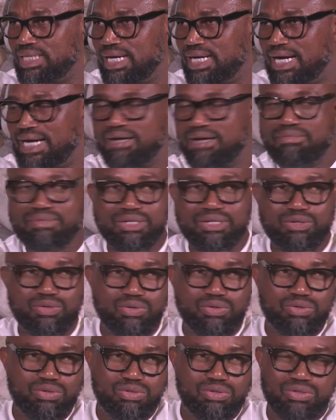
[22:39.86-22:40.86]
I am the
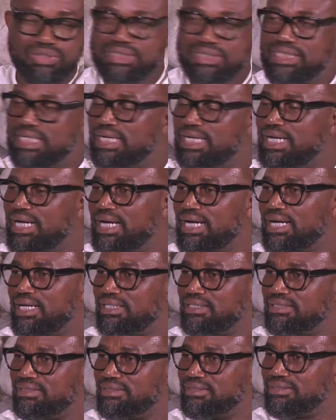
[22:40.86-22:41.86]
coconut seller
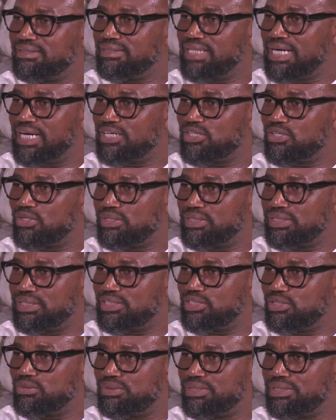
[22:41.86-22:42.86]
across
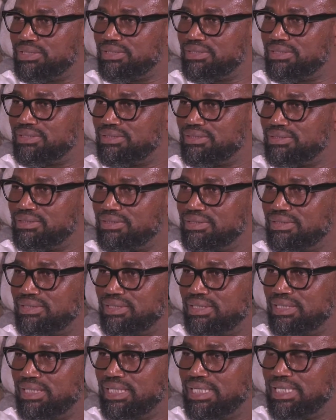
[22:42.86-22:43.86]
the street." Wow.
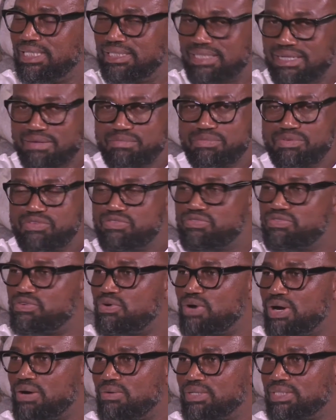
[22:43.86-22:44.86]
He said,
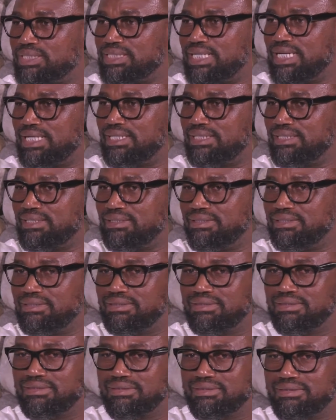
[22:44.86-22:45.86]
"Before I was
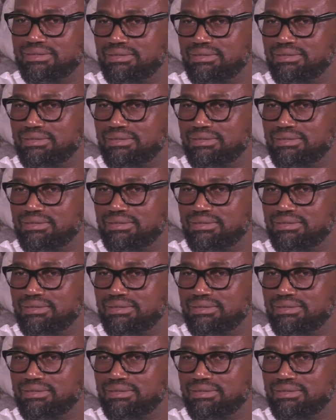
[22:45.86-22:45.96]
selling